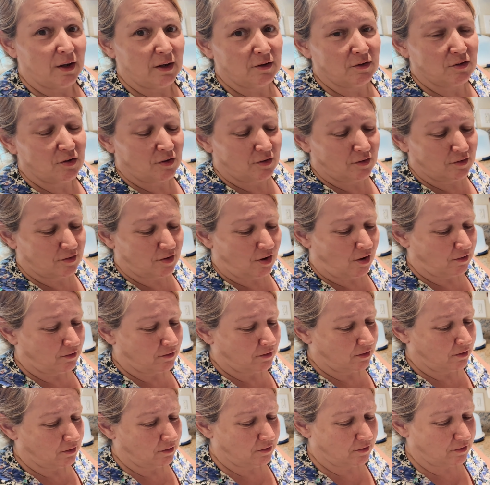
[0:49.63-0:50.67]
into the
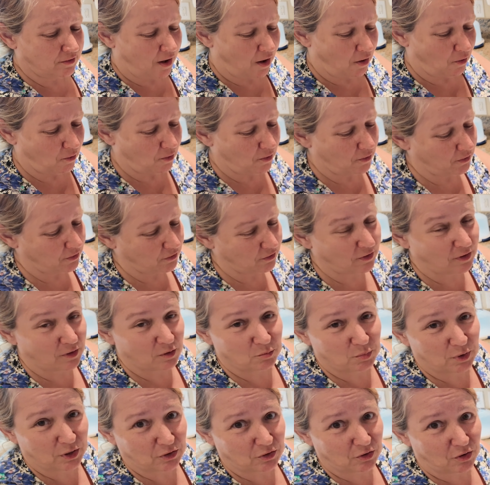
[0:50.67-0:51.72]
sauce. So it's
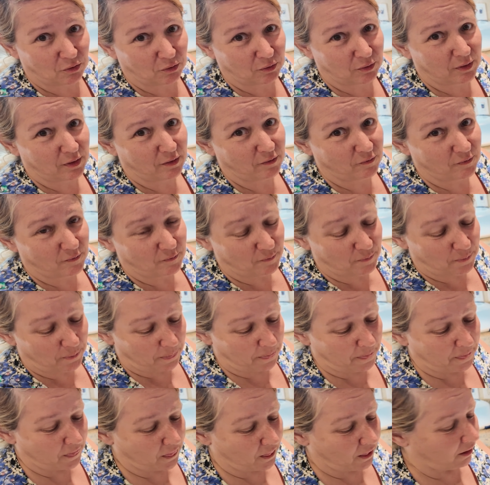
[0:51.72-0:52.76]
going to be a total of
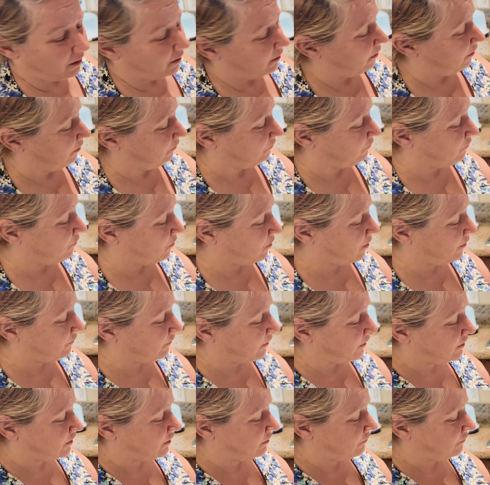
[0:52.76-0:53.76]
4 of